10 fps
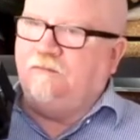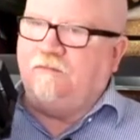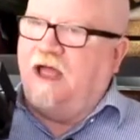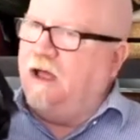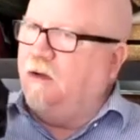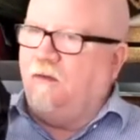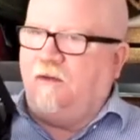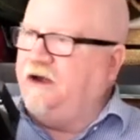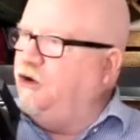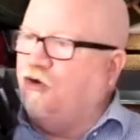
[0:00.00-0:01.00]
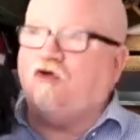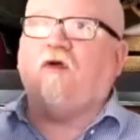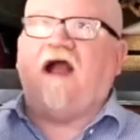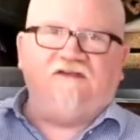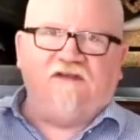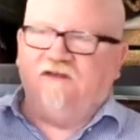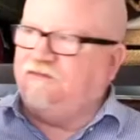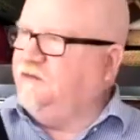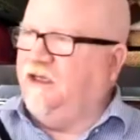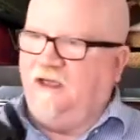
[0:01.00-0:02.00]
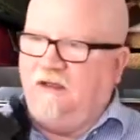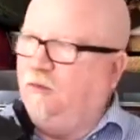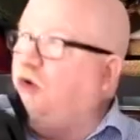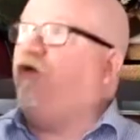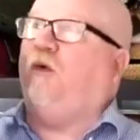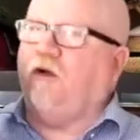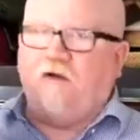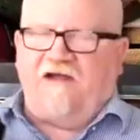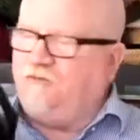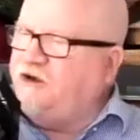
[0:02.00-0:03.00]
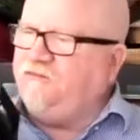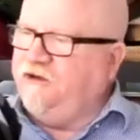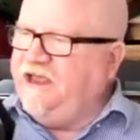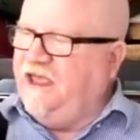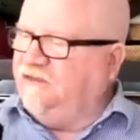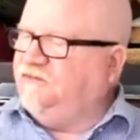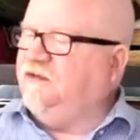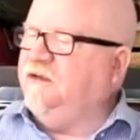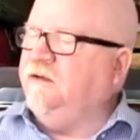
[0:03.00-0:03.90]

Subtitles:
oh, I don't know, Crisis, World of Warcraft, whatever it is,